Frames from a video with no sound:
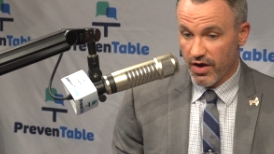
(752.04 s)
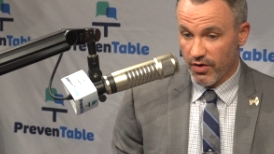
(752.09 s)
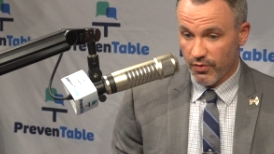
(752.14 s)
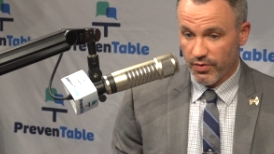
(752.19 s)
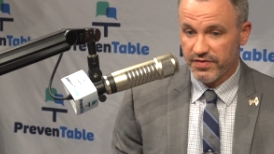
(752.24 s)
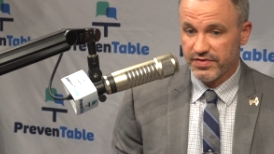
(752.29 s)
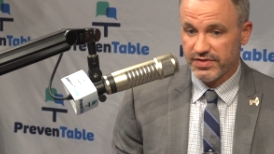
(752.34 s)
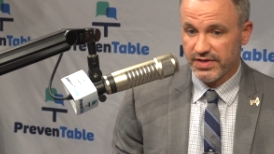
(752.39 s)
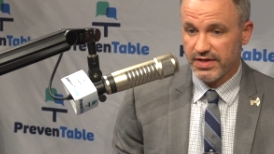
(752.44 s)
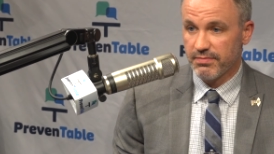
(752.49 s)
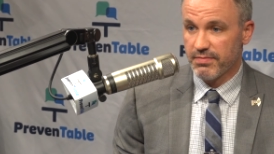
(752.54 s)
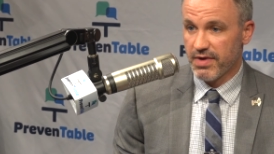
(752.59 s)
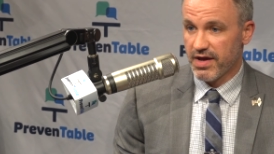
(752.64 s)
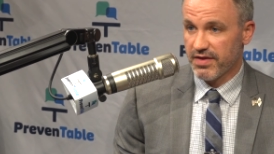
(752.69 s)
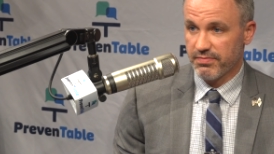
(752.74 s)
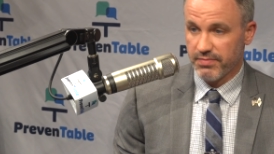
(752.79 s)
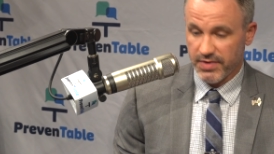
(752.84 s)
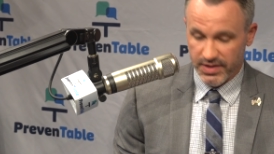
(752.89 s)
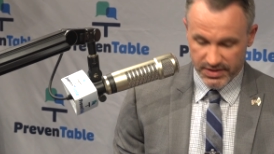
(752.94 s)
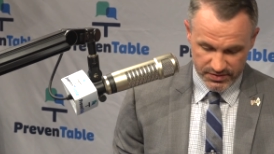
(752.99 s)
We've seen
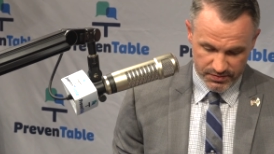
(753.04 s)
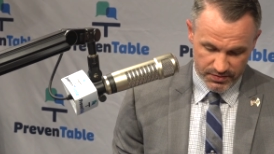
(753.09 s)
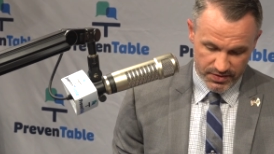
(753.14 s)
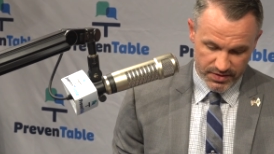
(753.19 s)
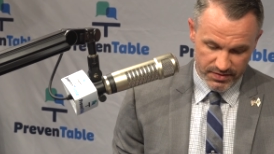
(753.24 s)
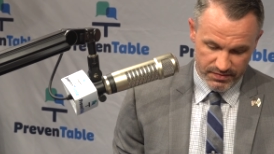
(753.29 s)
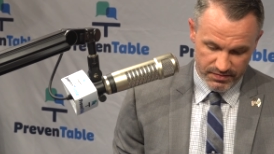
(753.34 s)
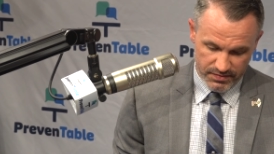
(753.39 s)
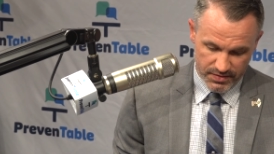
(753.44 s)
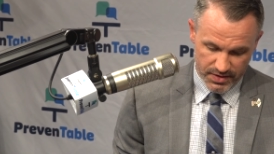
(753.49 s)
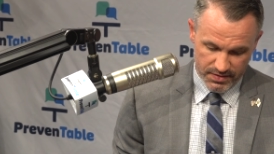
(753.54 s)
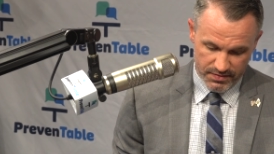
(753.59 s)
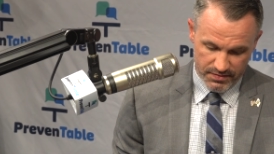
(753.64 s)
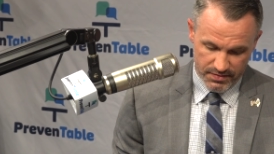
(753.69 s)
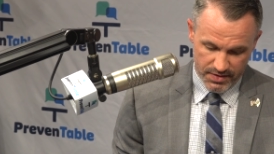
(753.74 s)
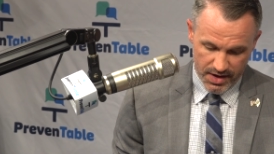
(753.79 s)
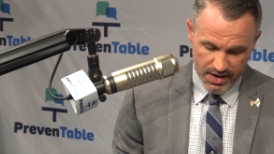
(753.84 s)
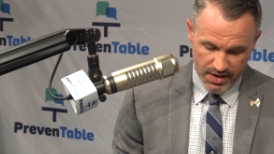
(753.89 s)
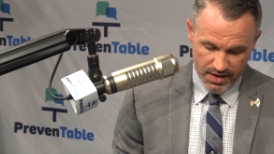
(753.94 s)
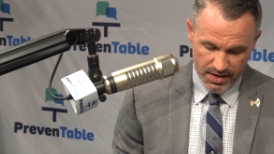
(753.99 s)
meth mixed with
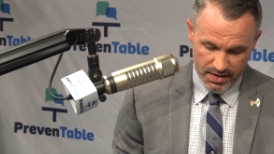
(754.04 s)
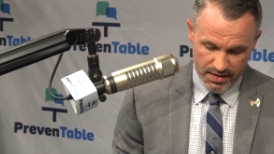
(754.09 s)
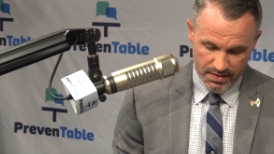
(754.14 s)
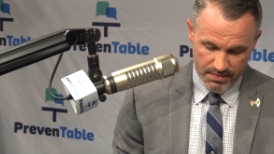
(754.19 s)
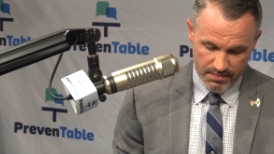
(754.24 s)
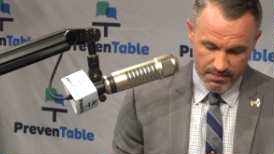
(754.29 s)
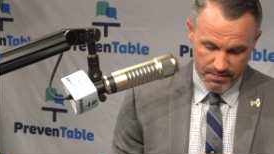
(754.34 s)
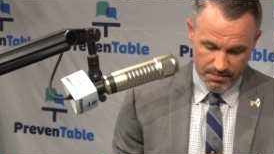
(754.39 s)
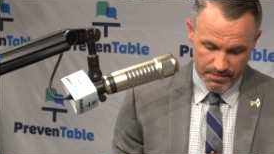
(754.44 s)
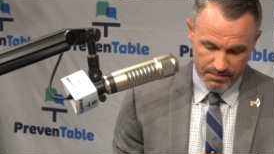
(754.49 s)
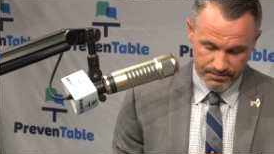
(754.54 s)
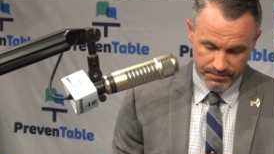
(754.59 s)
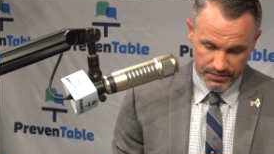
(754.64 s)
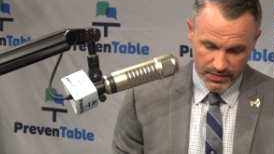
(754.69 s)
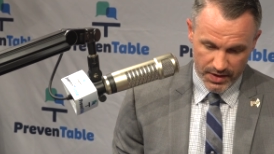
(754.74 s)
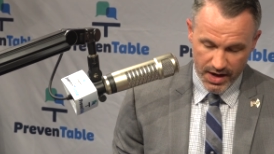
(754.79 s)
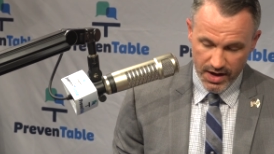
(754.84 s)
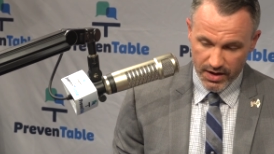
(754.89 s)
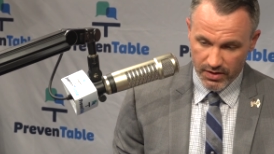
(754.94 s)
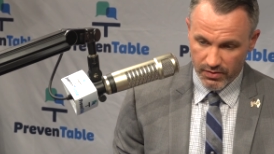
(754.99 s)
um,
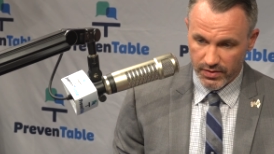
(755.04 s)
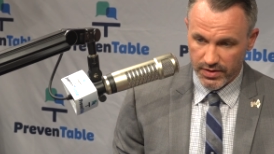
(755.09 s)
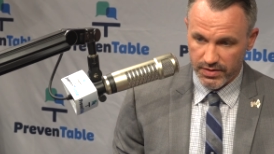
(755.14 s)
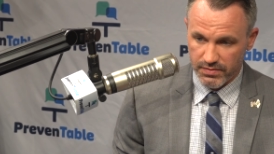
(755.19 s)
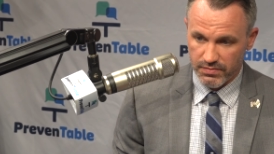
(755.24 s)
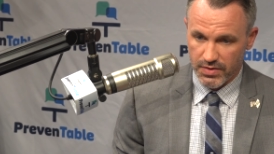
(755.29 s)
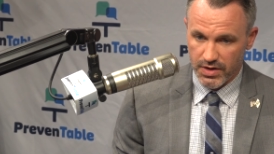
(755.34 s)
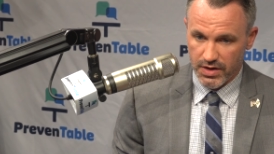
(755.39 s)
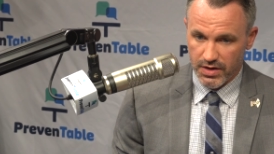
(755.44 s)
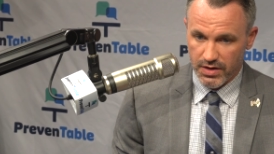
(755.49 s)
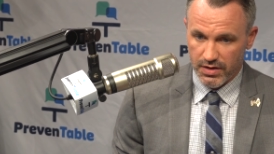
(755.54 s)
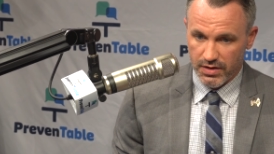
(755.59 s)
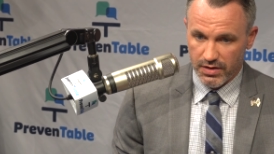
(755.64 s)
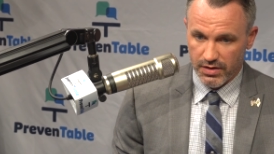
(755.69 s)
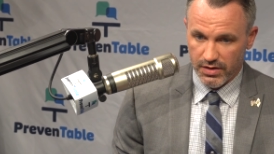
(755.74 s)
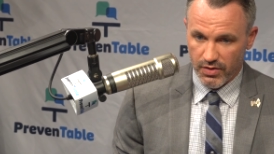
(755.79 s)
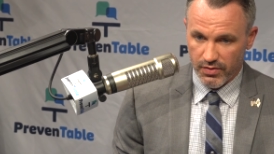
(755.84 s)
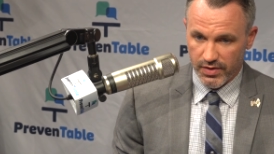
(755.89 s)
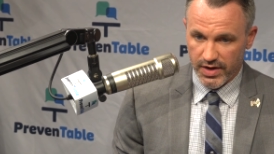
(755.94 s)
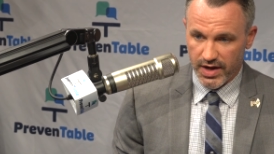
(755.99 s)
heroin,
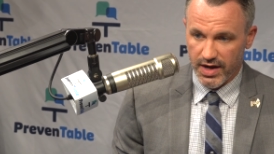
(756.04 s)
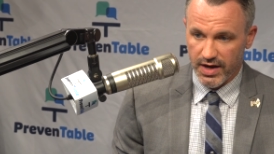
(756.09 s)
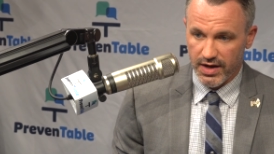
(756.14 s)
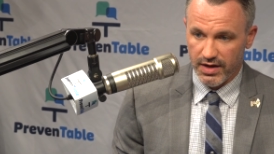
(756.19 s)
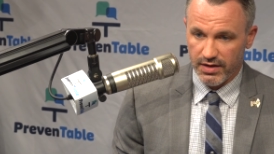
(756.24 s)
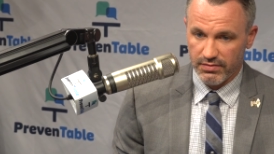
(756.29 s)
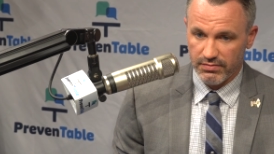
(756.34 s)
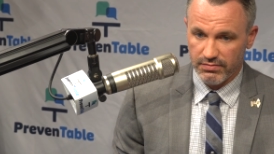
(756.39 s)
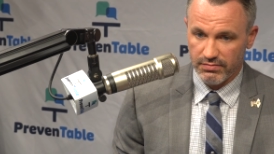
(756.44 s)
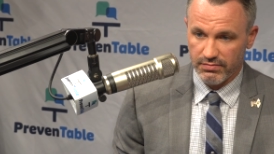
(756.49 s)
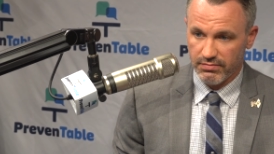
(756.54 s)
cocaine,